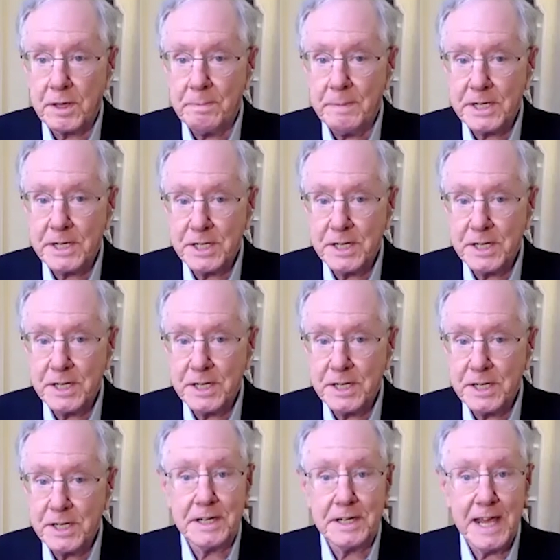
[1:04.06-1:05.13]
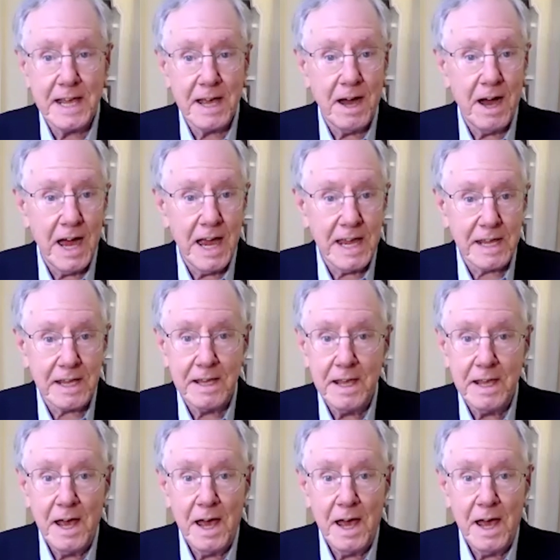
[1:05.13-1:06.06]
commission to take a hike,